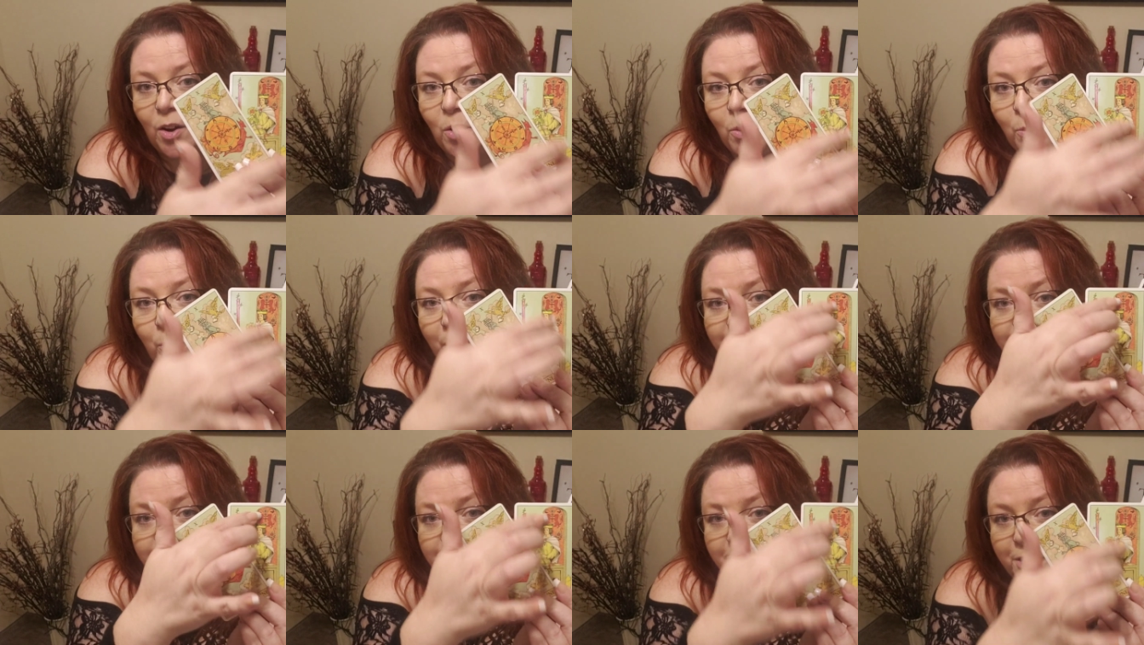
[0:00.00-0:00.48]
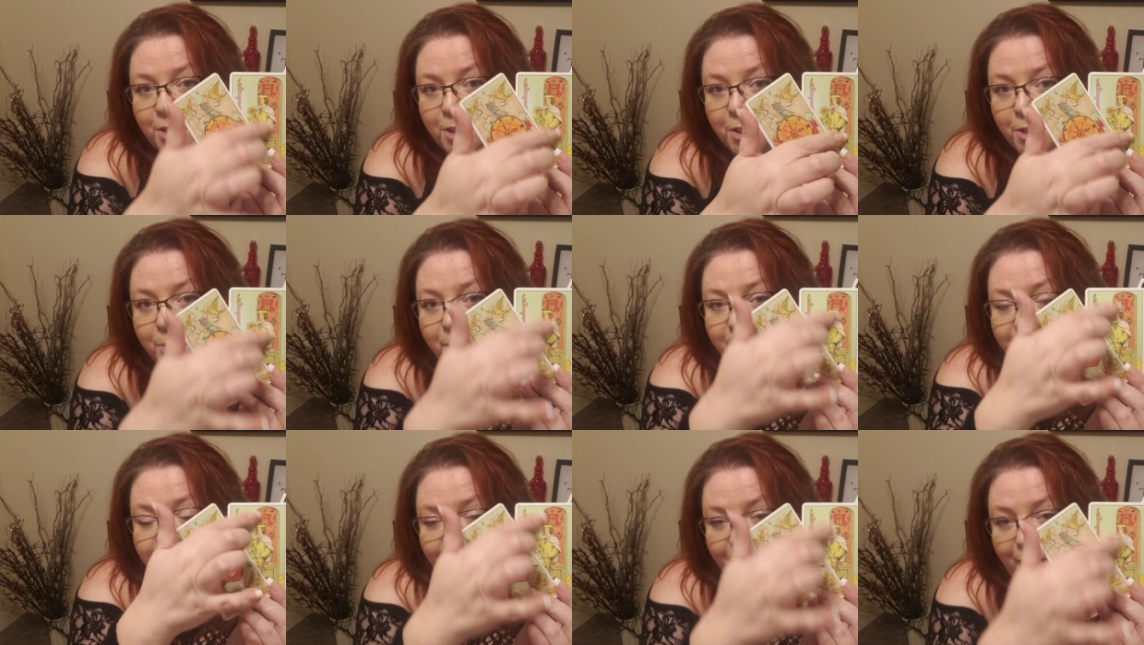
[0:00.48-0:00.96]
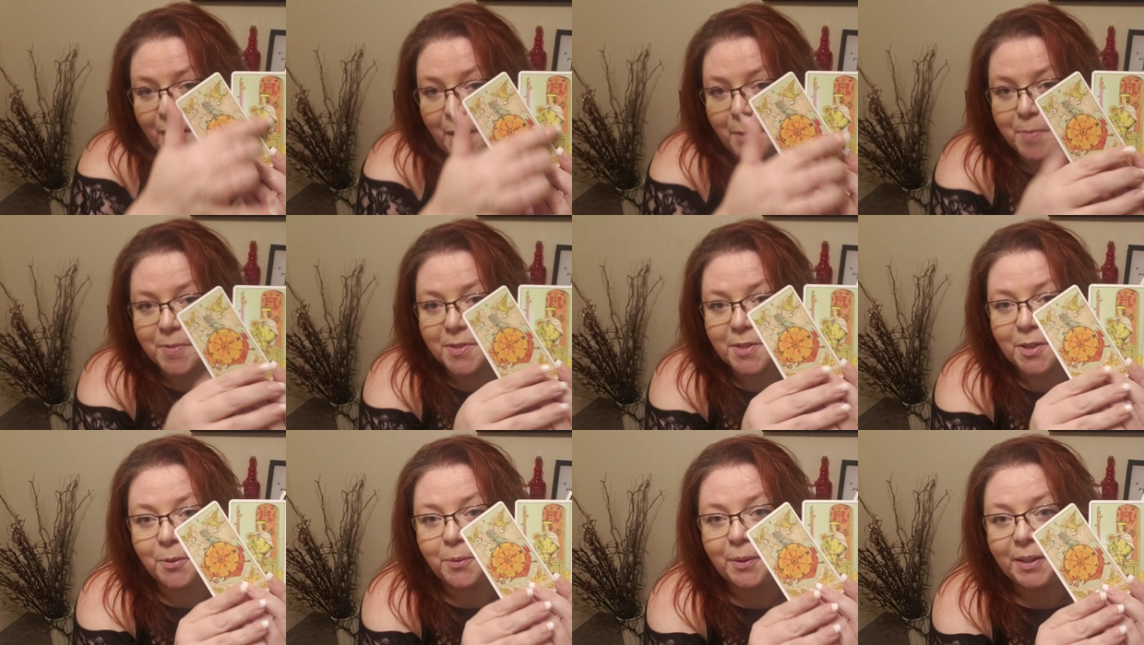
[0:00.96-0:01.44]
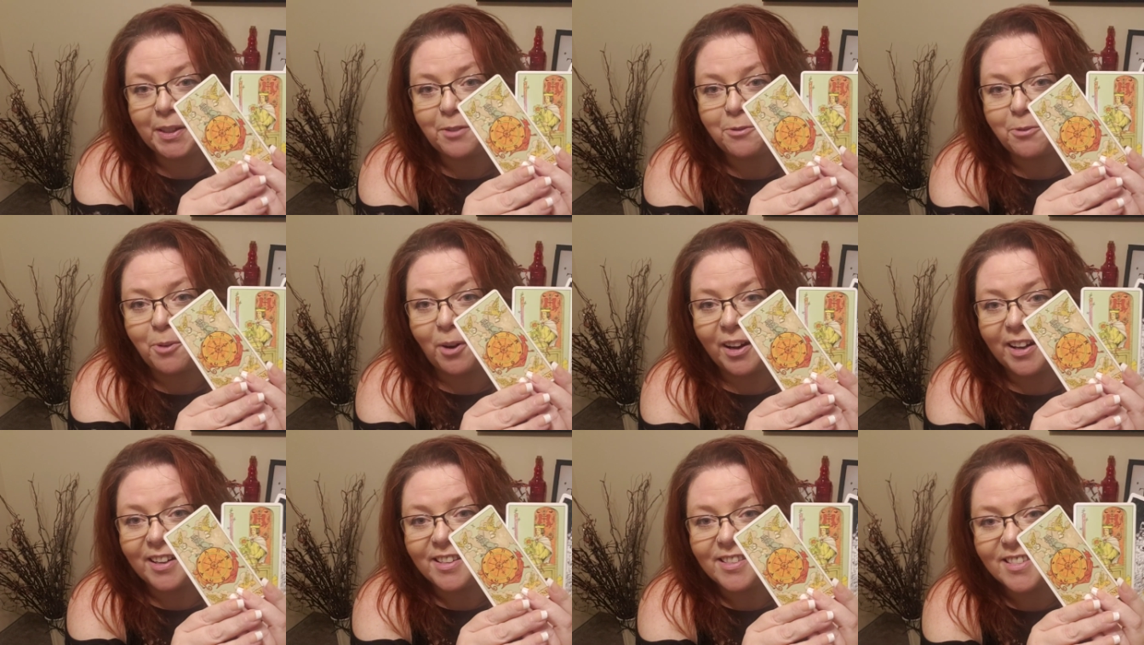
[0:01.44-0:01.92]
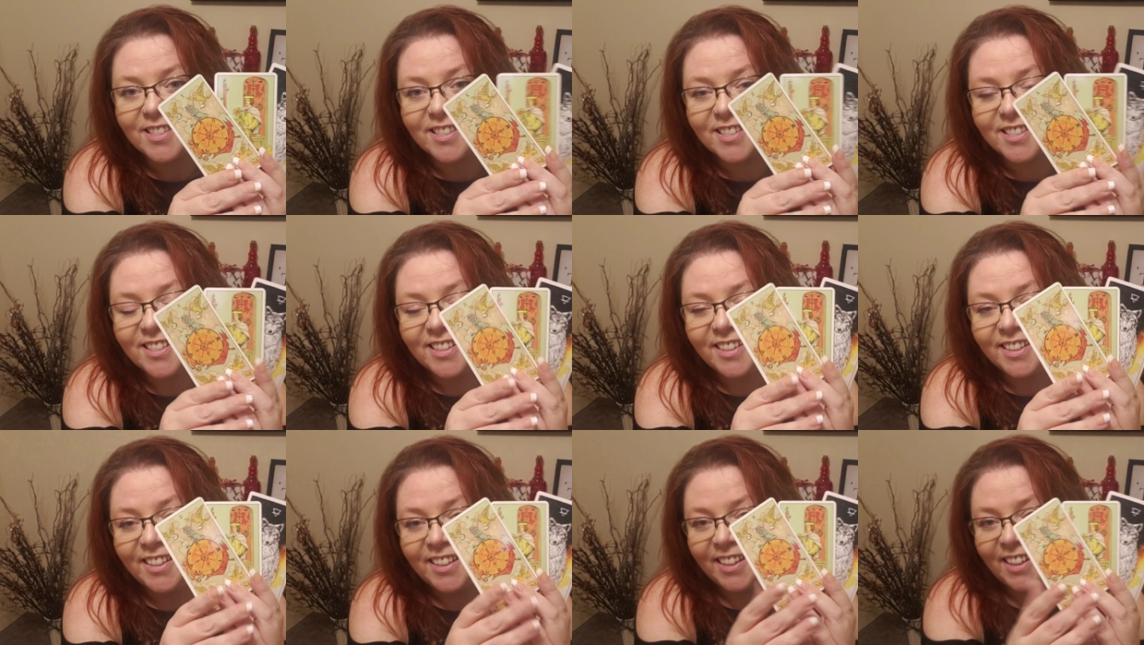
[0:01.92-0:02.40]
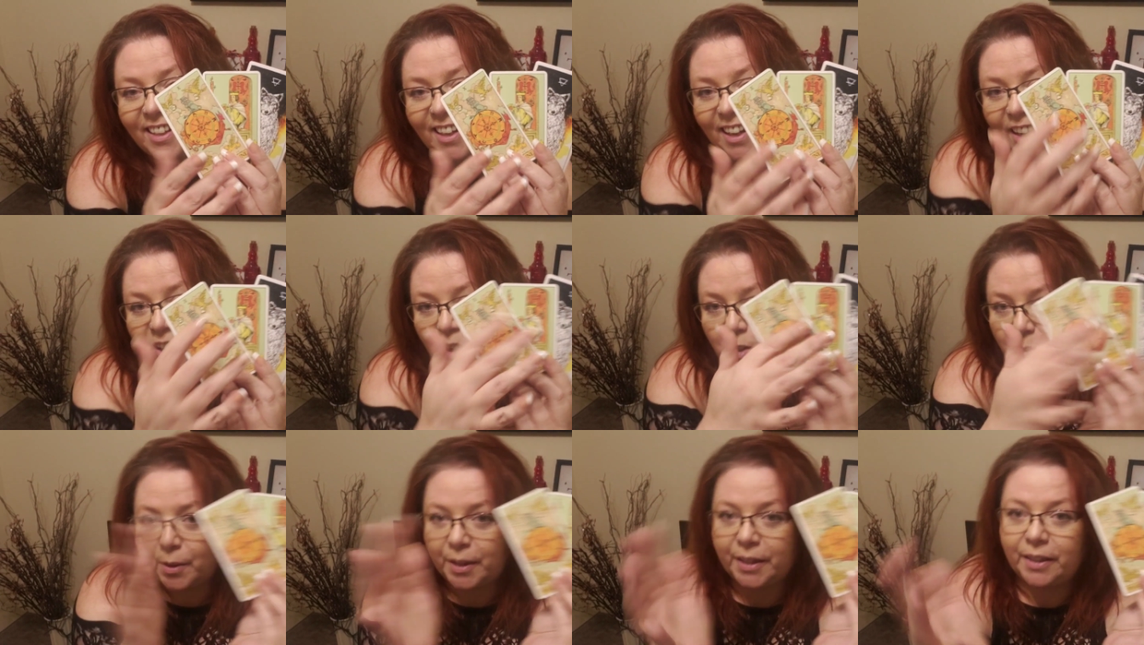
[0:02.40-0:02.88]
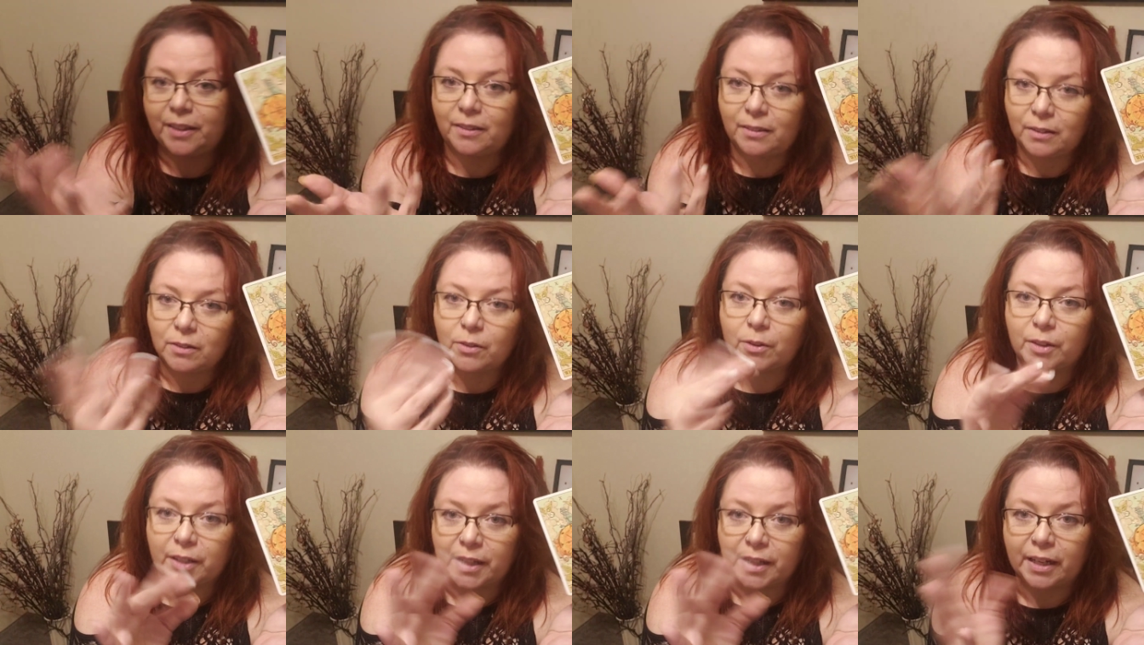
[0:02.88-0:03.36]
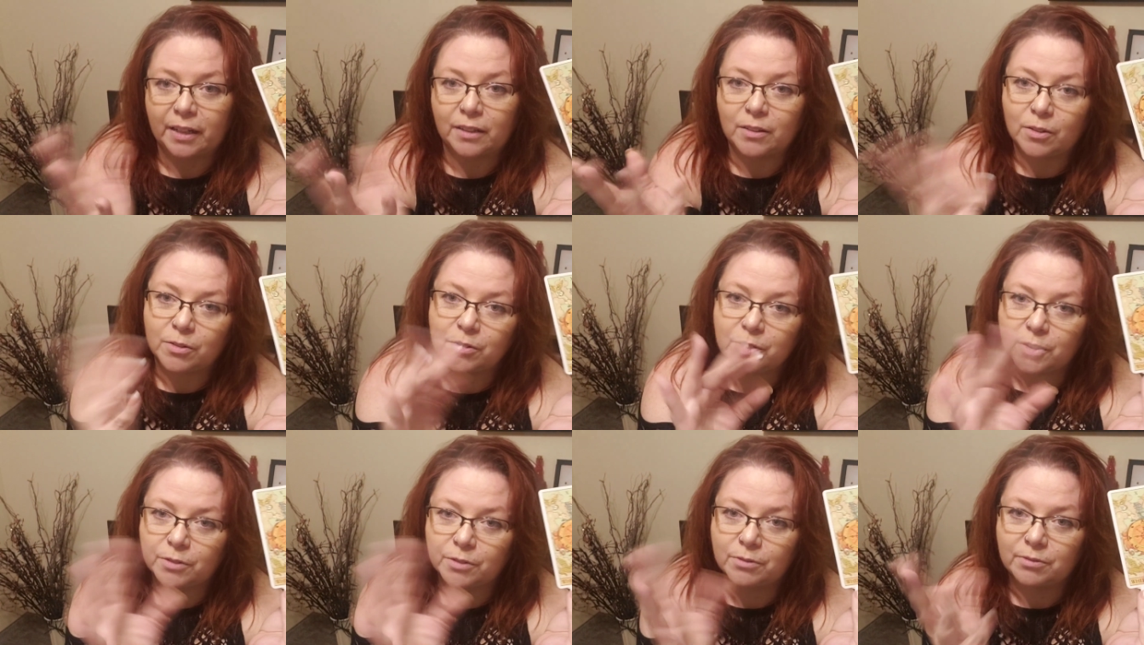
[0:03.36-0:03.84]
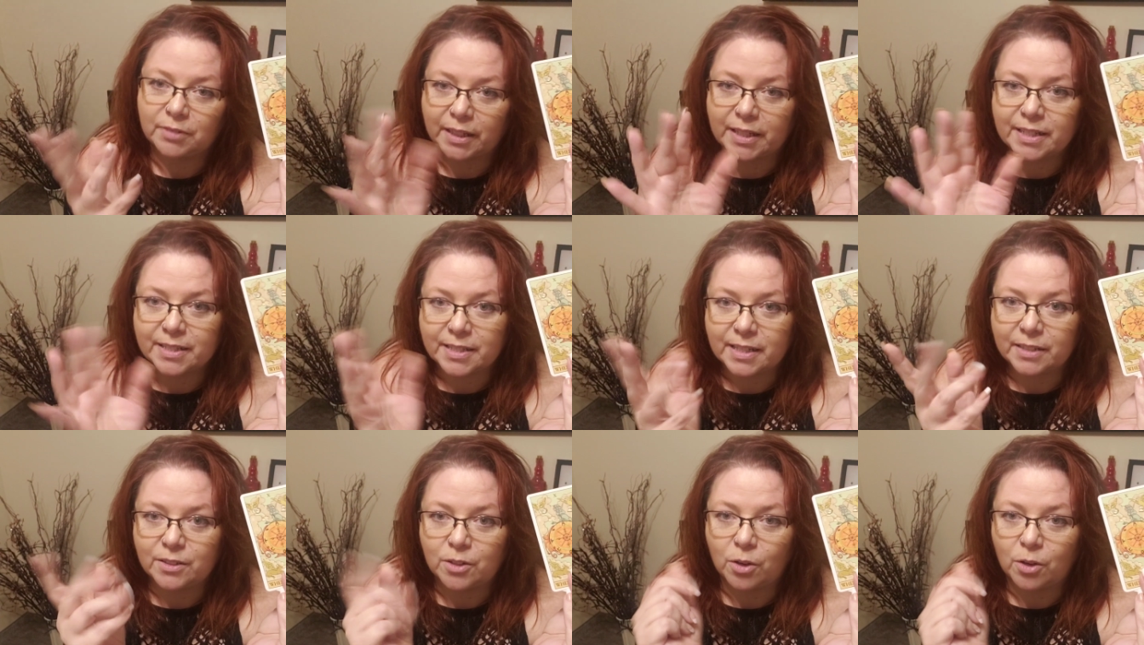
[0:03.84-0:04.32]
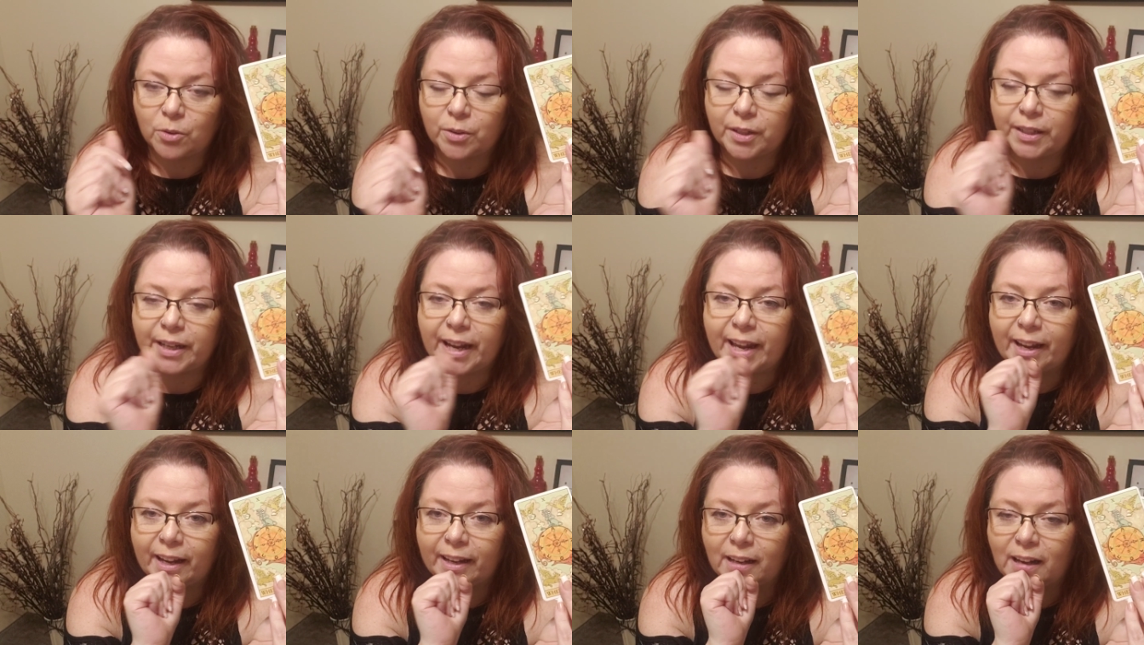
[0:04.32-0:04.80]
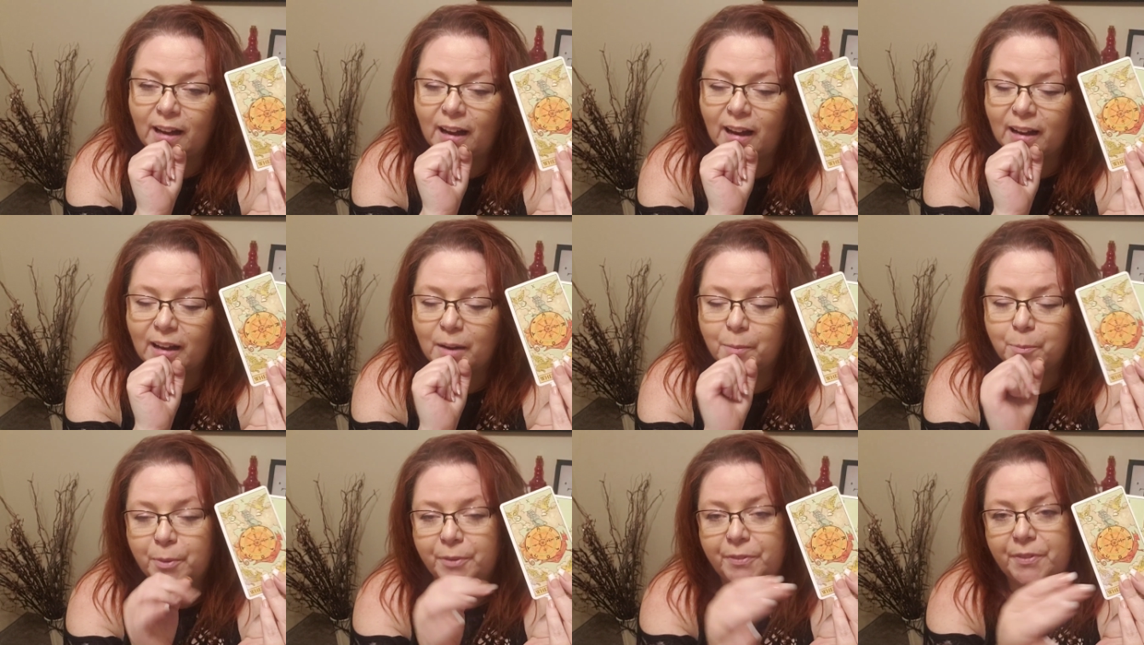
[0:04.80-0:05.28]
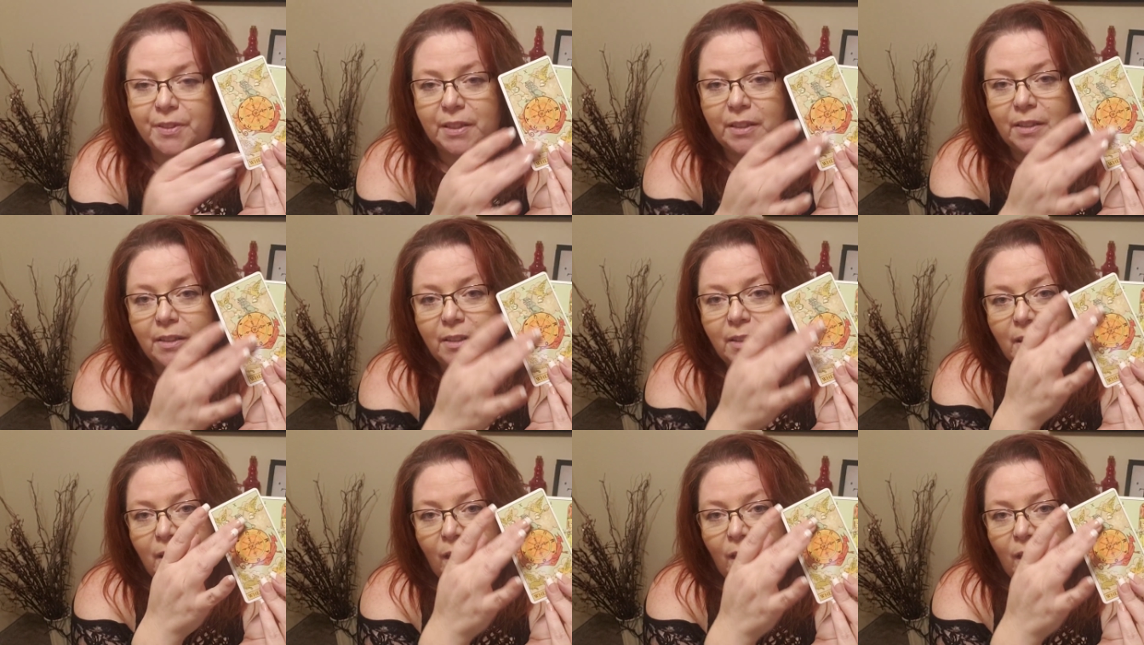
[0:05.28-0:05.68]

And once you do, here comes the Queen of Wands, Queen or King. You know, don't, like I said, don't get hung up with the